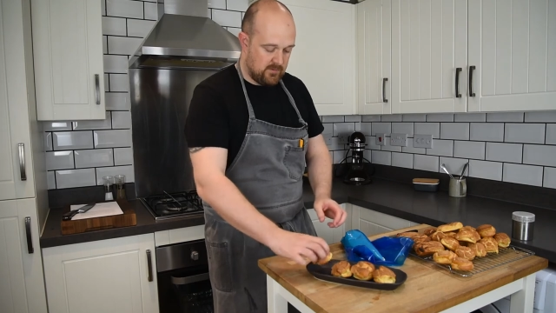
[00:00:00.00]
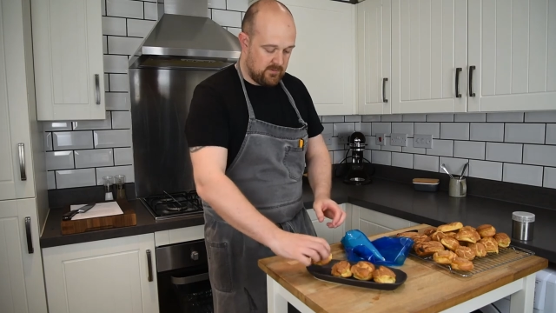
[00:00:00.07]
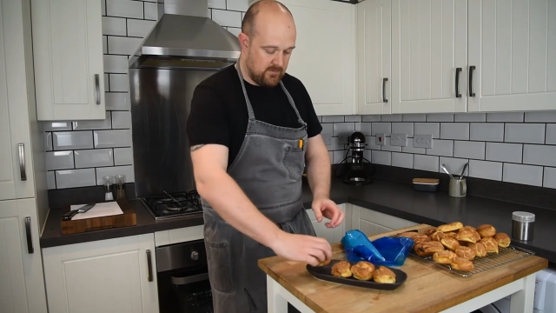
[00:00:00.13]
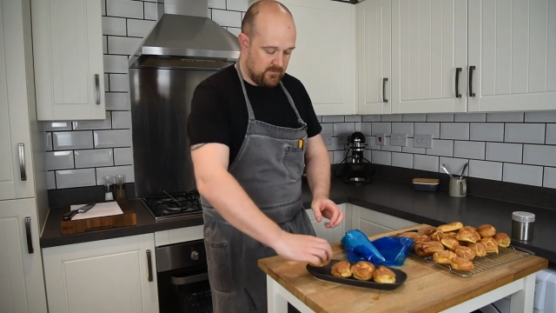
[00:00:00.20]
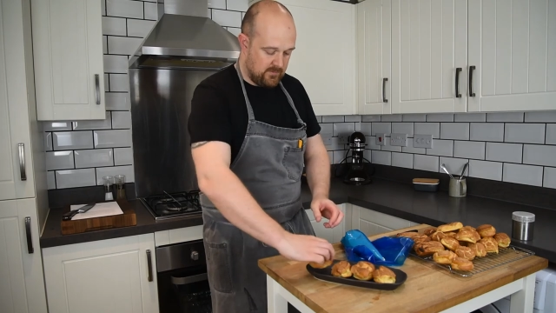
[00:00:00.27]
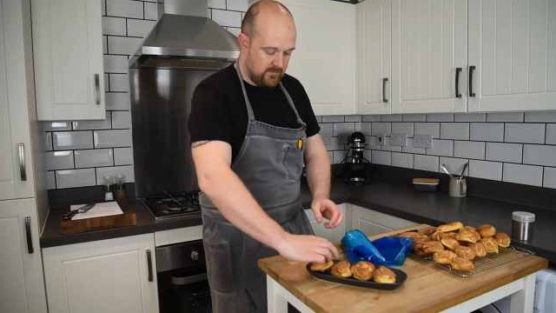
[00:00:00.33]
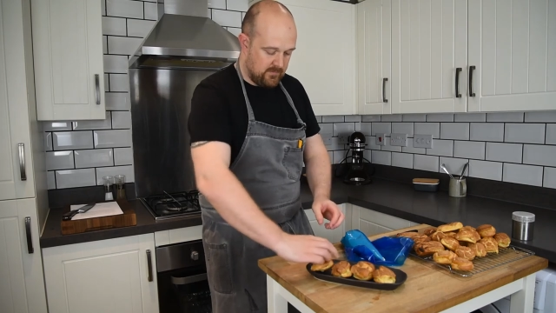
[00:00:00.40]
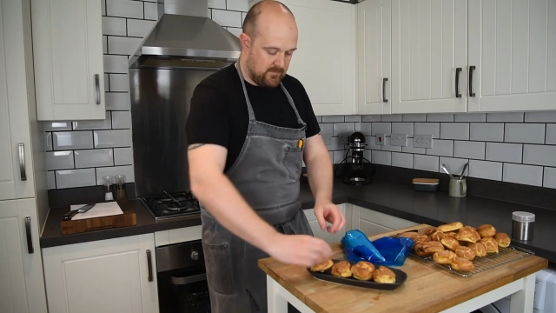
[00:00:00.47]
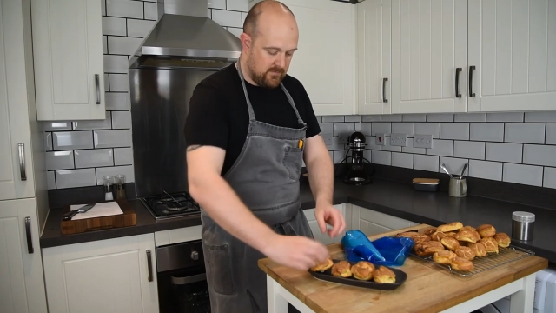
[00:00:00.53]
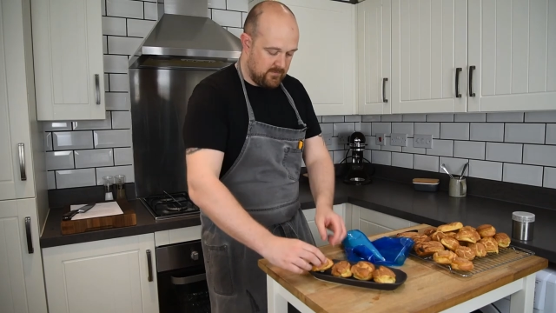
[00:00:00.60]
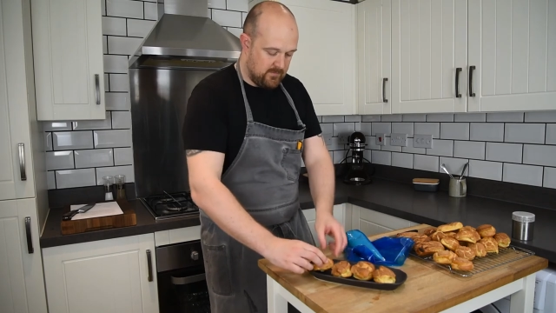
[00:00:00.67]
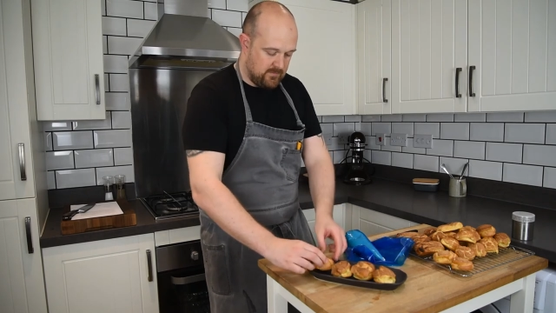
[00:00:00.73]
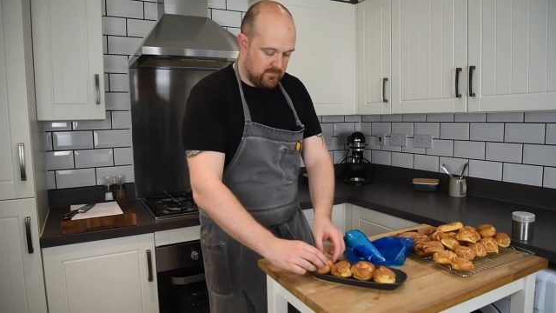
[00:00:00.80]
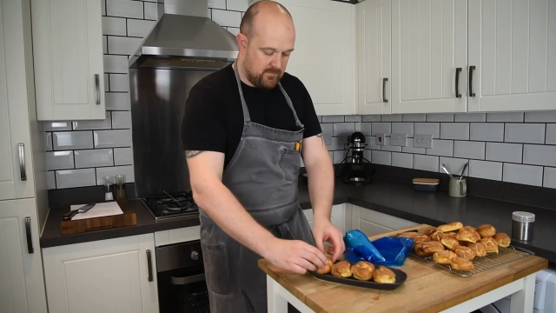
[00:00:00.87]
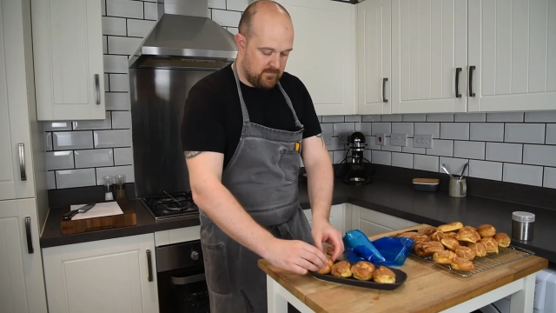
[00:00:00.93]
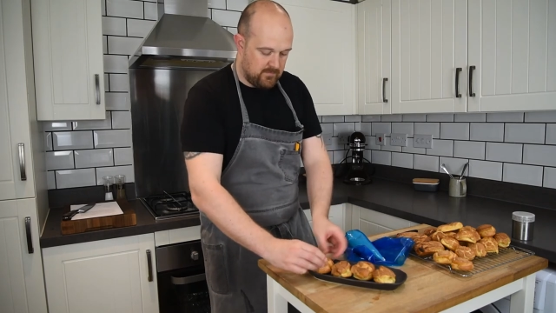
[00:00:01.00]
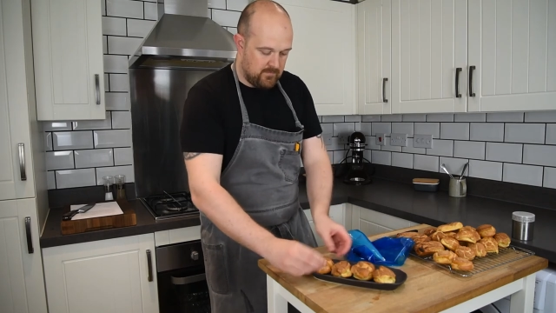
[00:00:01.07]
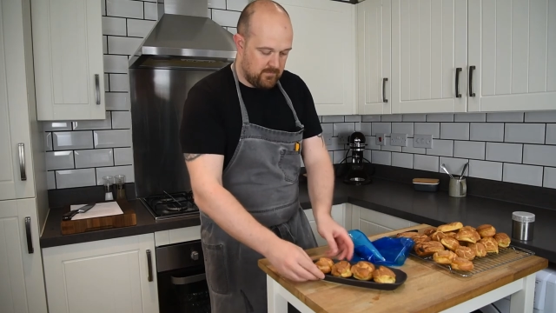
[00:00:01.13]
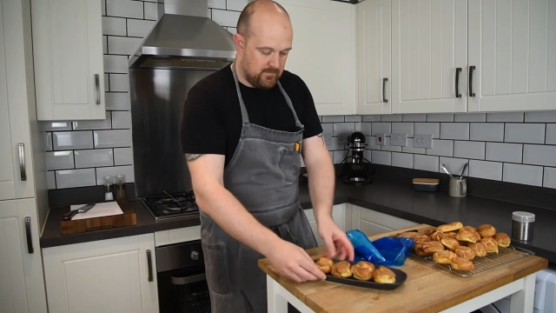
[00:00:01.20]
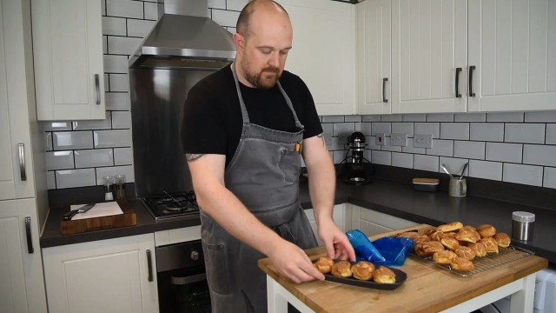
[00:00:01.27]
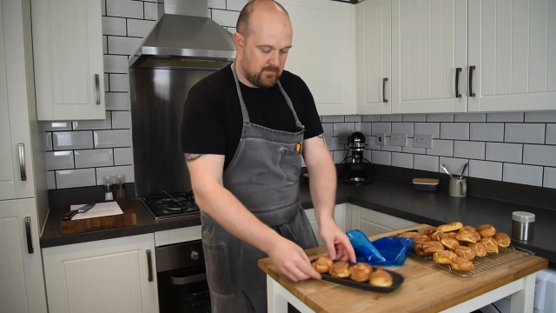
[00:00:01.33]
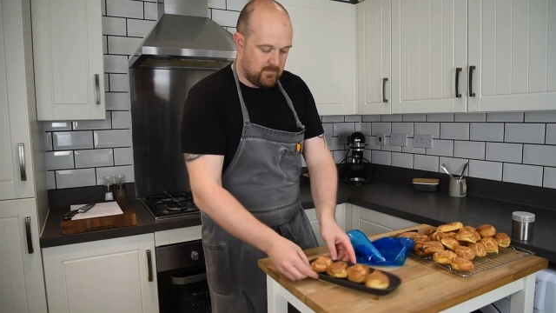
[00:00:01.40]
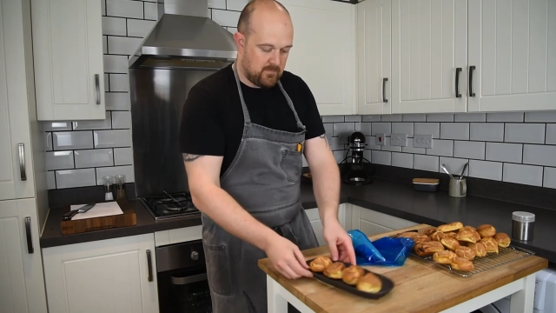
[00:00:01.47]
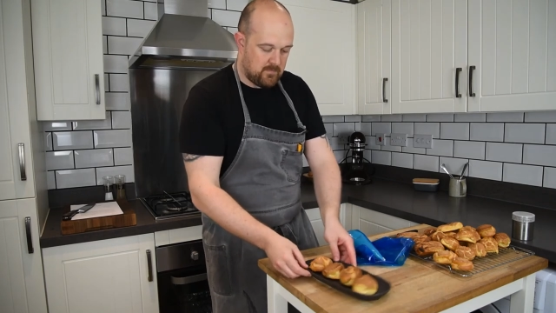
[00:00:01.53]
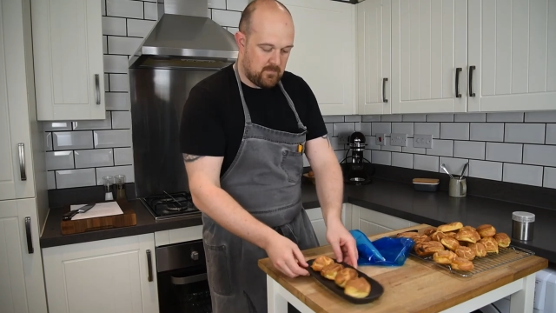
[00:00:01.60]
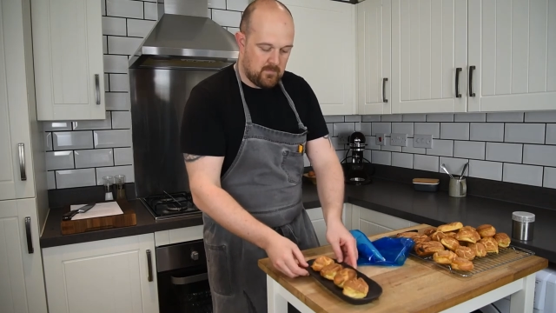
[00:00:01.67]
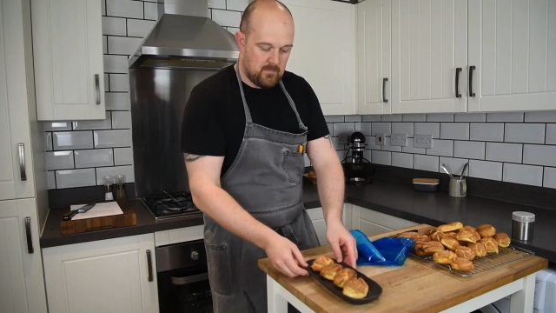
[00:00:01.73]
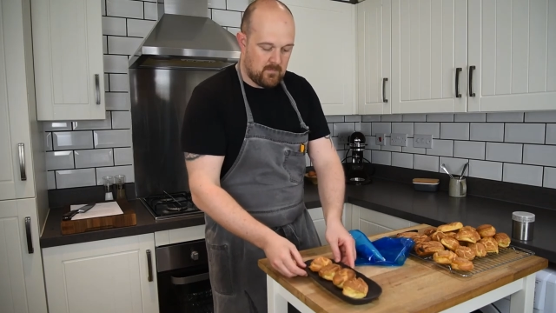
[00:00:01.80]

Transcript: Nothing is said.